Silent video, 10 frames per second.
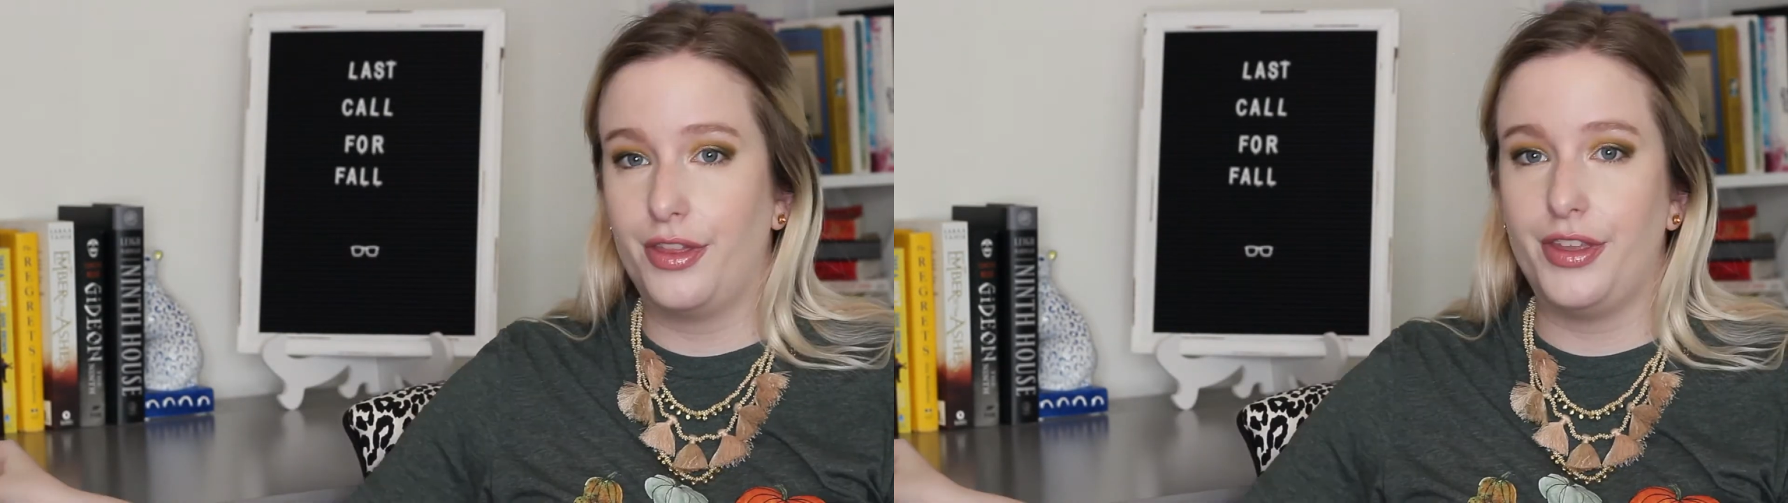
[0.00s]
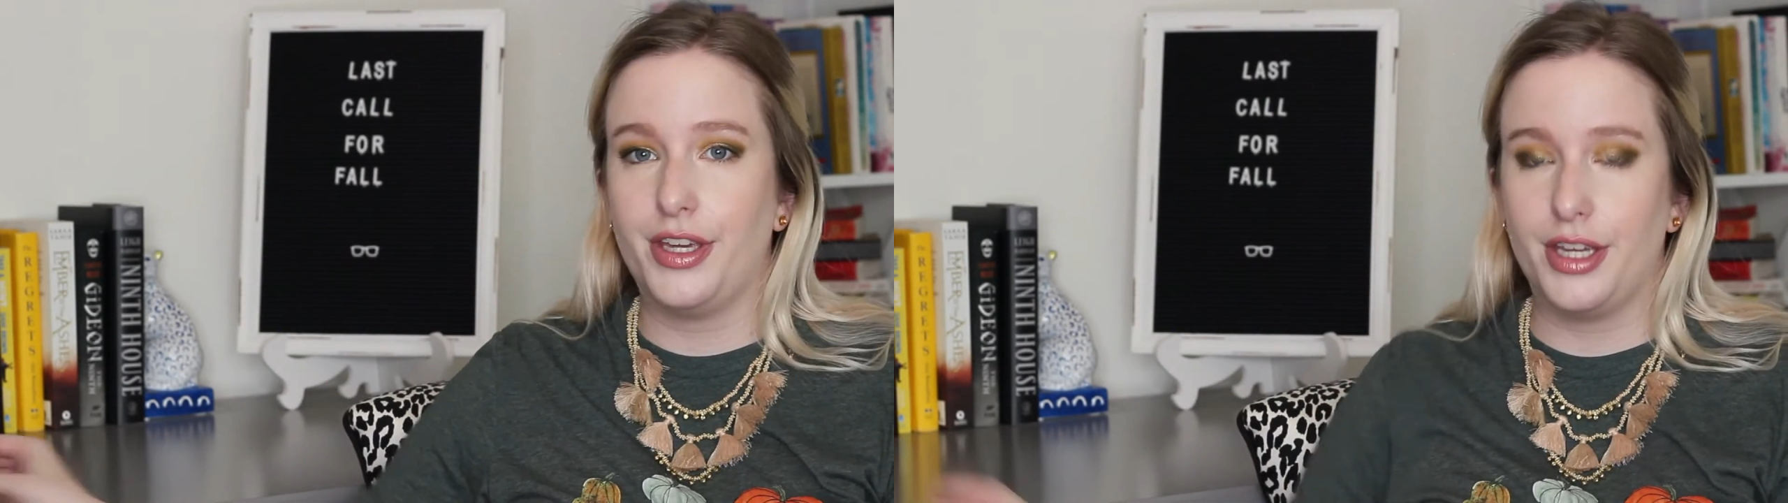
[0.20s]

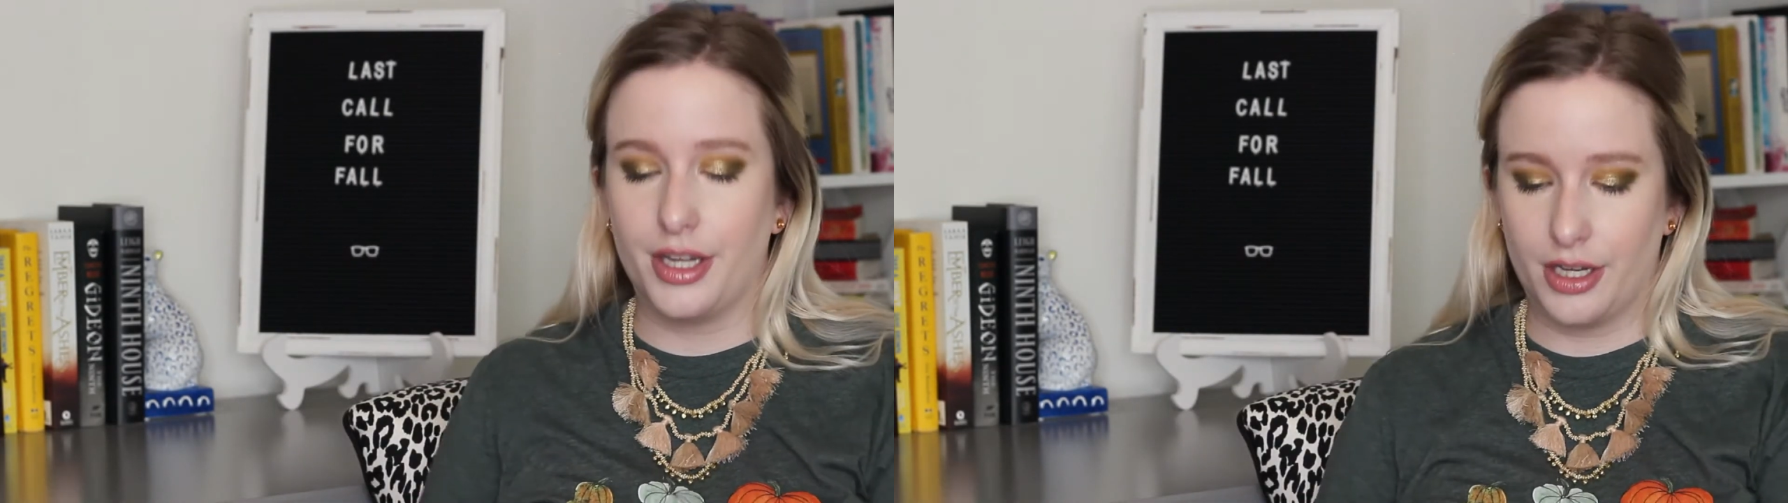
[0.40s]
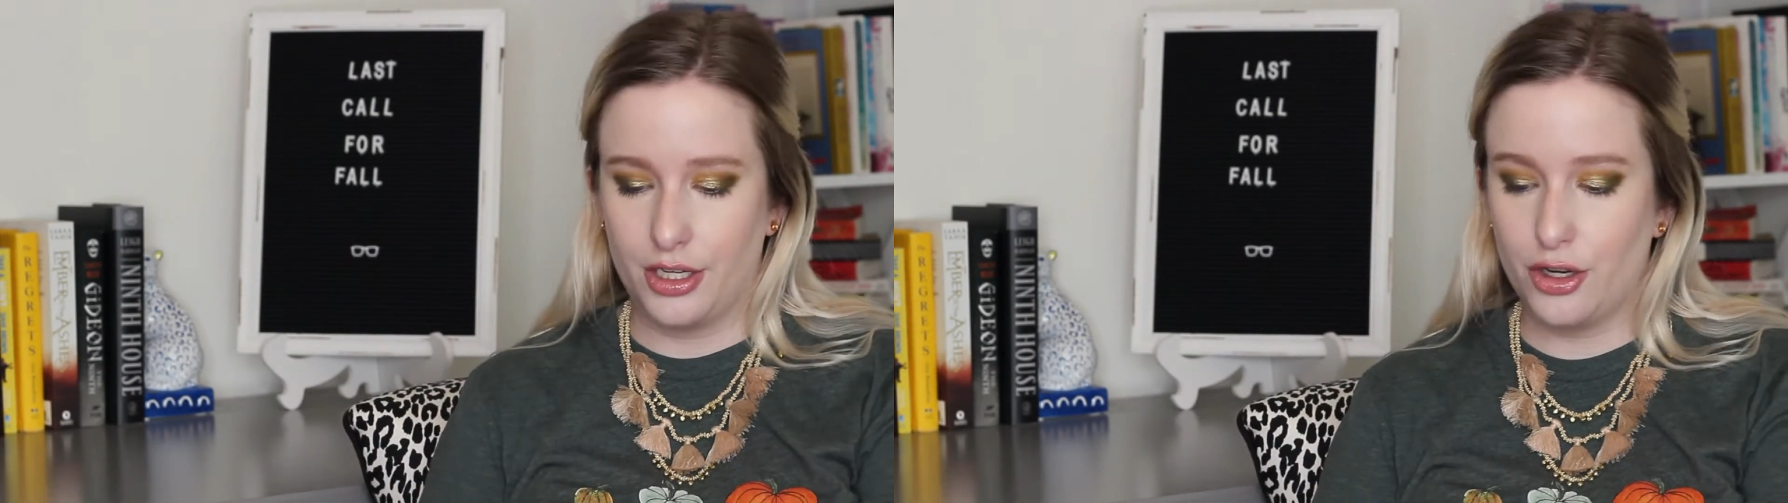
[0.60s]

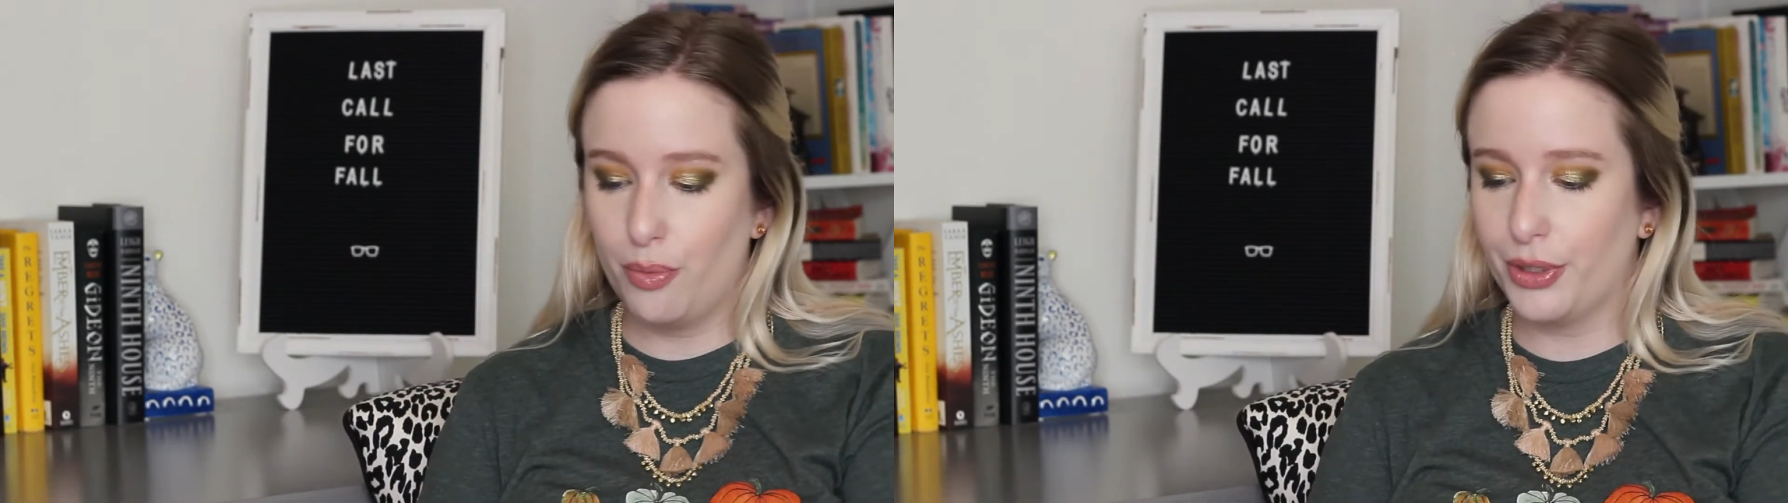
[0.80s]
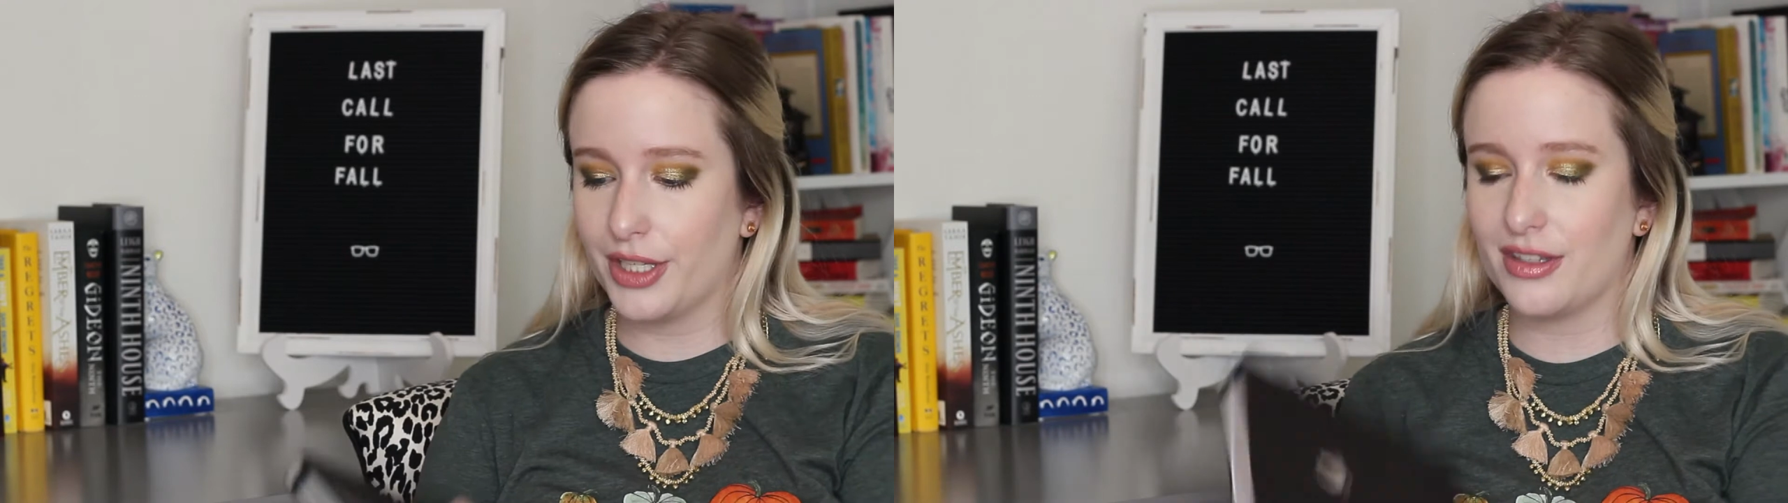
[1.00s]
The notebook